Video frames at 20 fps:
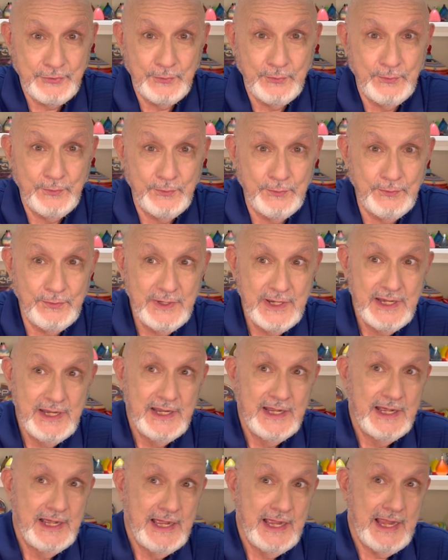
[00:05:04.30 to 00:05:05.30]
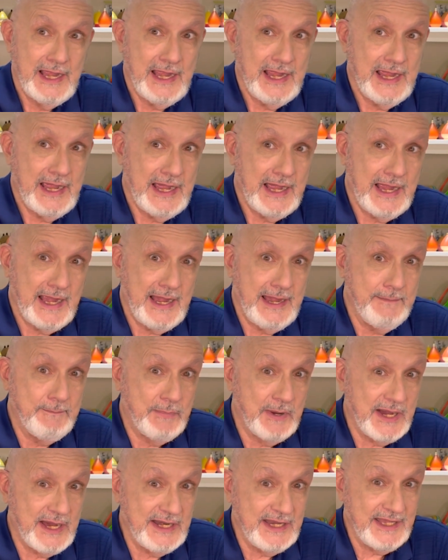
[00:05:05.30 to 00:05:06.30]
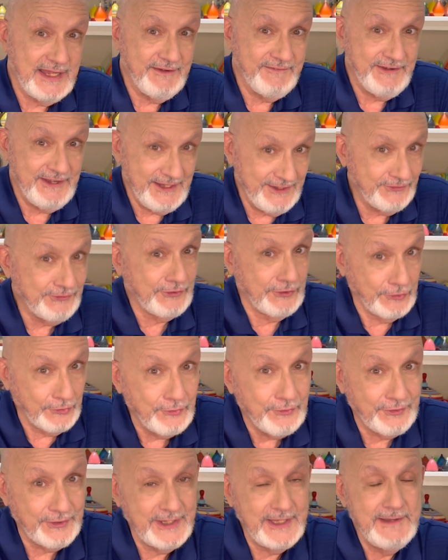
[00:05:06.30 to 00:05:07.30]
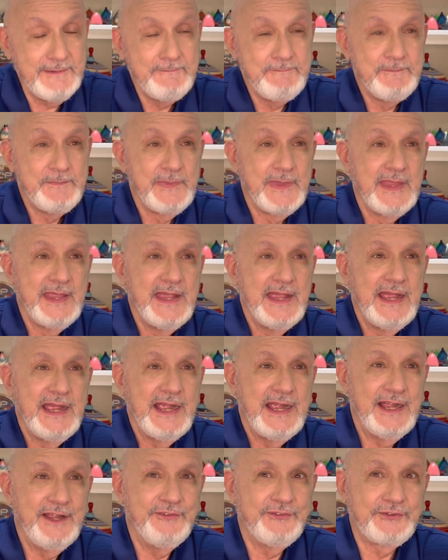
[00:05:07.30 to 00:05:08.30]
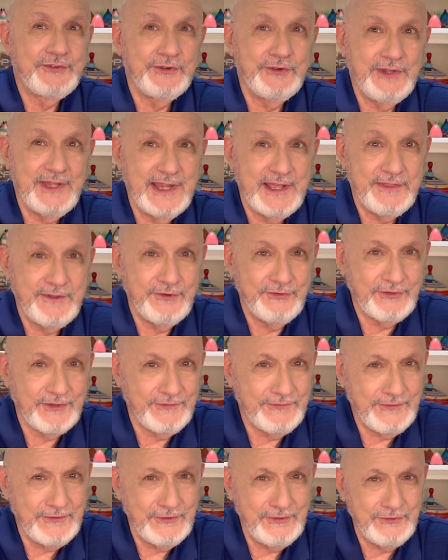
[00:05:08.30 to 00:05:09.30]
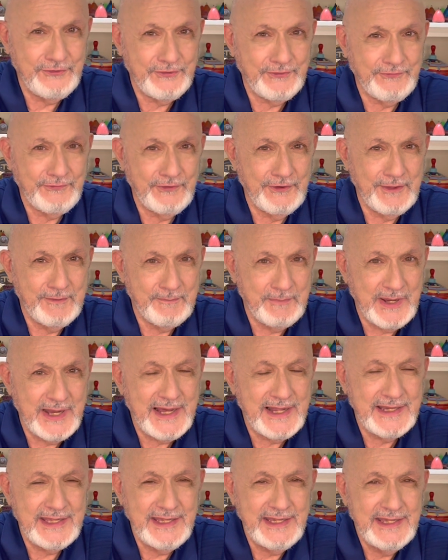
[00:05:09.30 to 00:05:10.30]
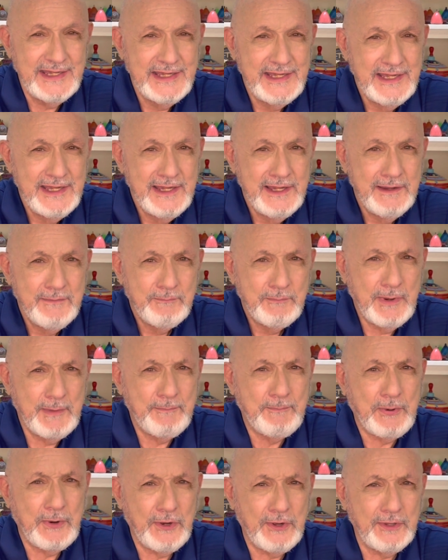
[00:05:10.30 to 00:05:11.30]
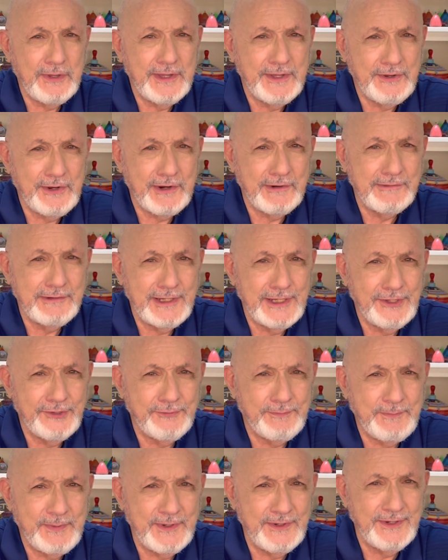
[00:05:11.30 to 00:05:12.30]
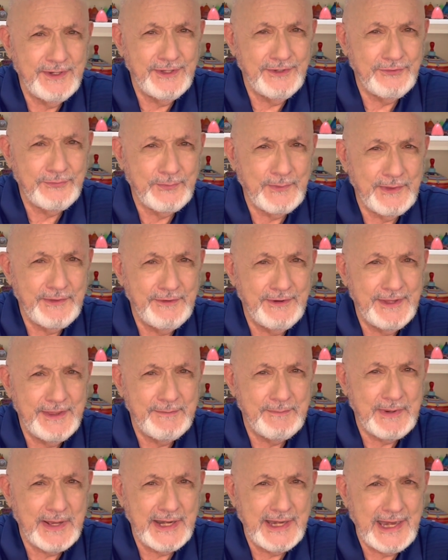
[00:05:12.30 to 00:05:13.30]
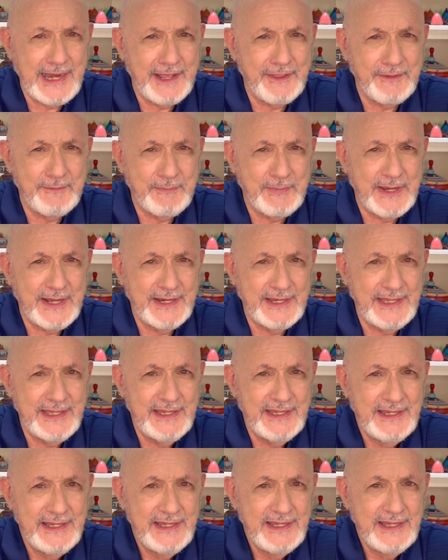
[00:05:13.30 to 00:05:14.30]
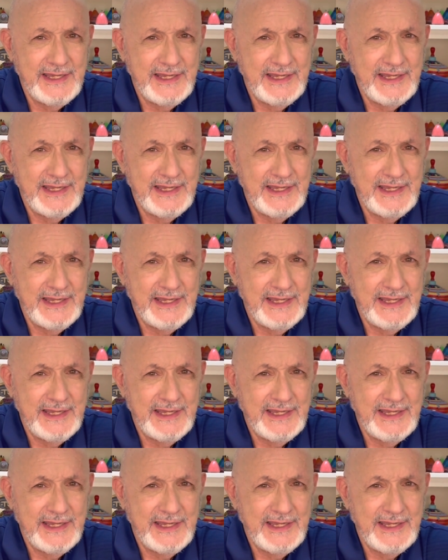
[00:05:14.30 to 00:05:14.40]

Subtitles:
to a body of his glory. And so, yeah, there's a future for the body. But Paul had already experienced, whether in the body or out of the body,